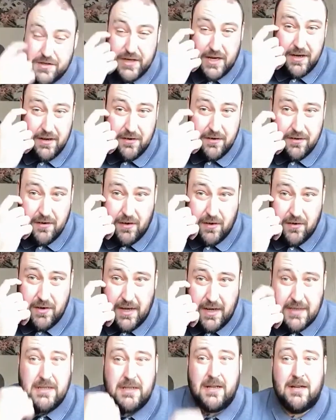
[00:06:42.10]
saying on
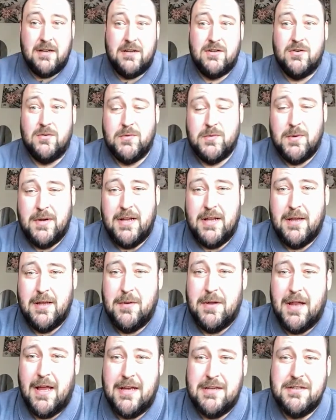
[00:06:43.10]
yesterday's Subs Weekly
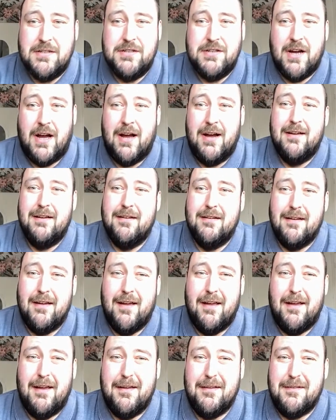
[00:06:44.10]
with Les and Jack
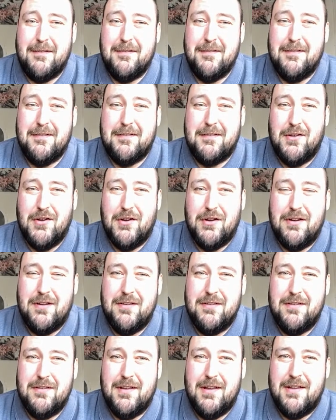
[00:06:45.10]
that
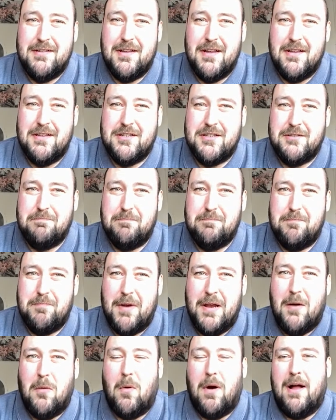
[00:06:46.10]
it's
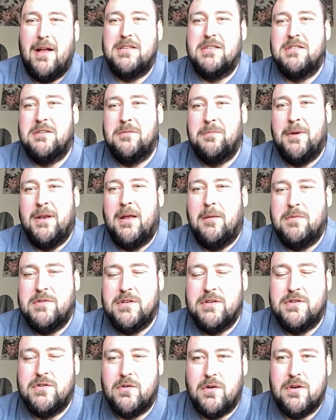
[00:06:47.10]
been a while since I've been able
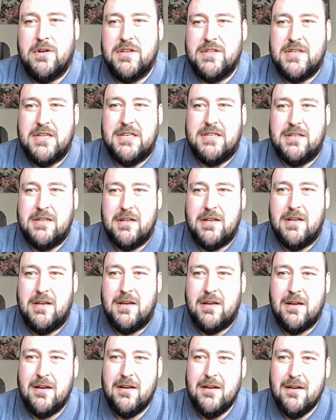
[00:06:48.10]
to talk
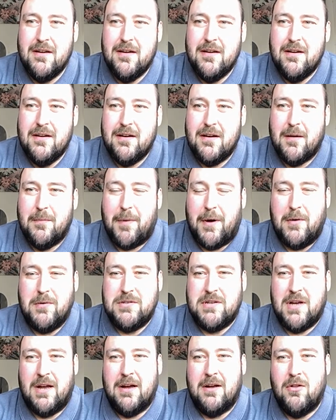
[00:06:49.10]
consistently
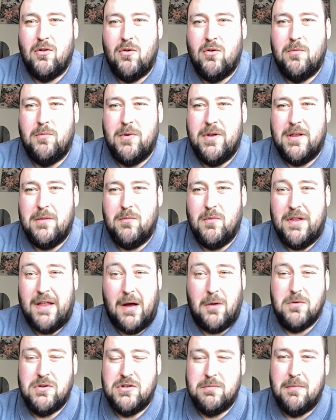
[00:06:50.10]
about our club with
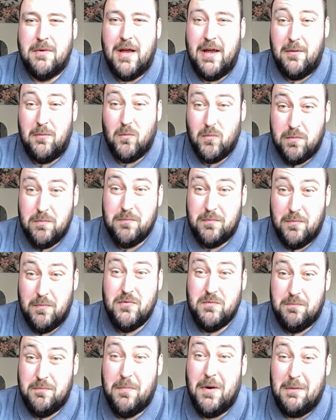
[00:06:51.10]

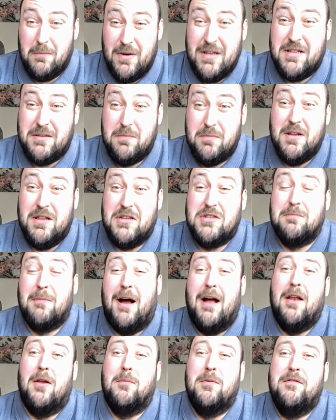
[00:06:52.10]
a
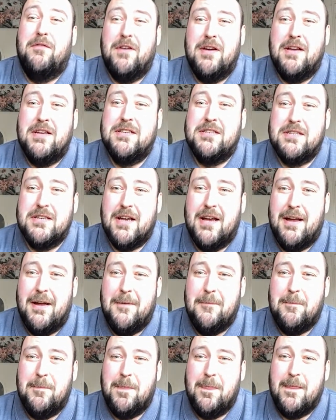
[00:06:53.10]
smile on my face.
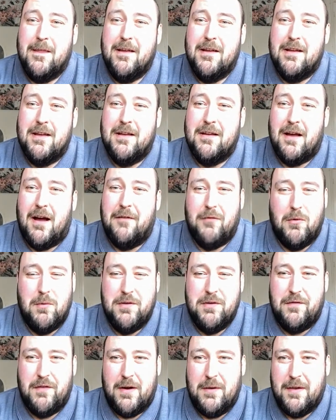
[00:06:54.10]
I've
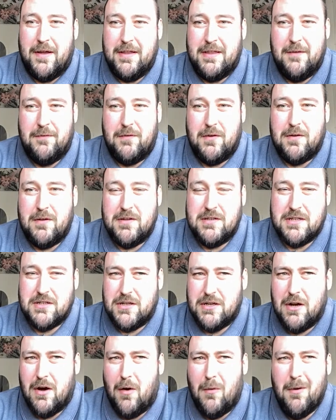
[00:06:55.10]
always found that difficult, as
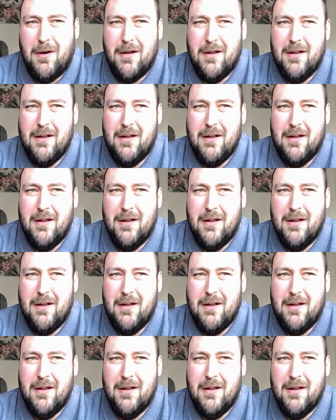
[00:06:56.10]
you know,